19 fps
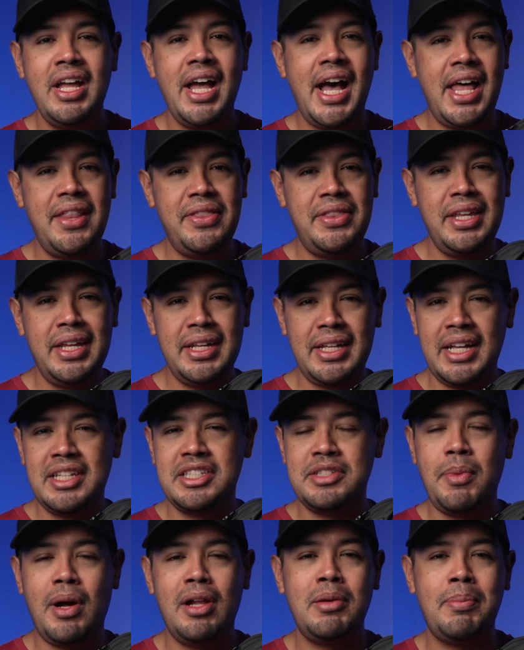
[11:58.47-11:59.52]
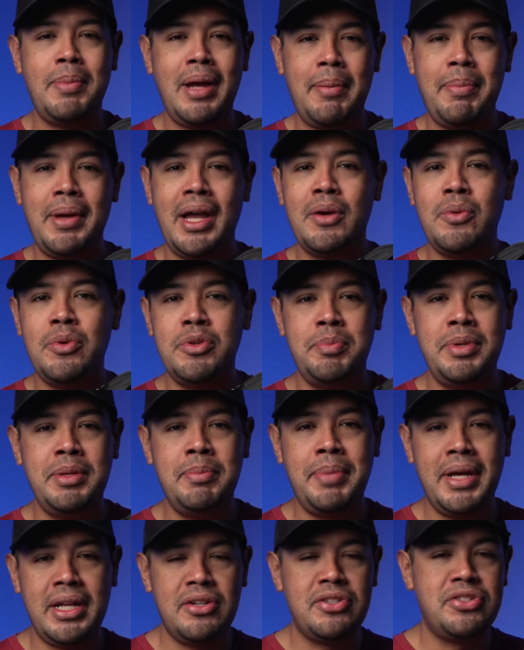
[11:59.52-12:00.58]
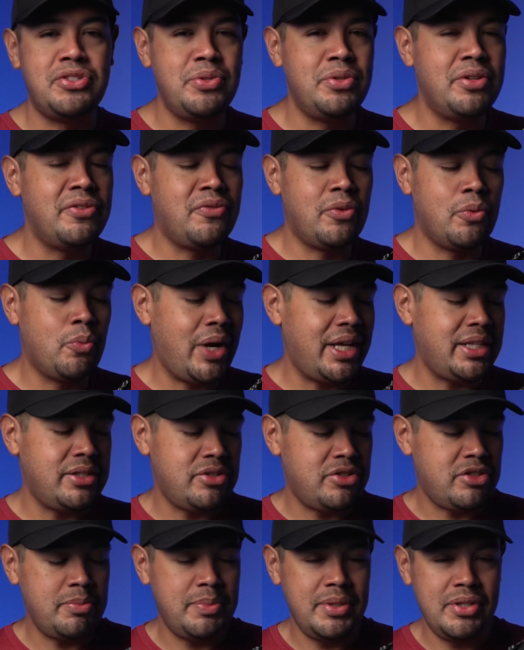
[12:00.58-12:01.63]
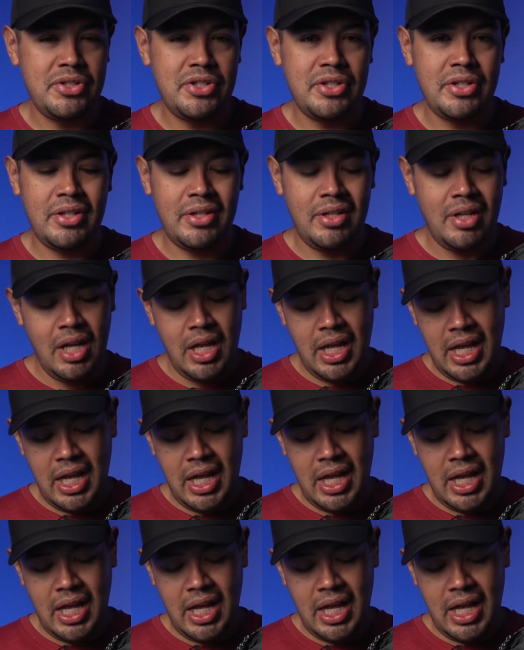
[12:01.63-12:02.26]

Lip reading: I think a smaller backpack would be better suited for weight distribution.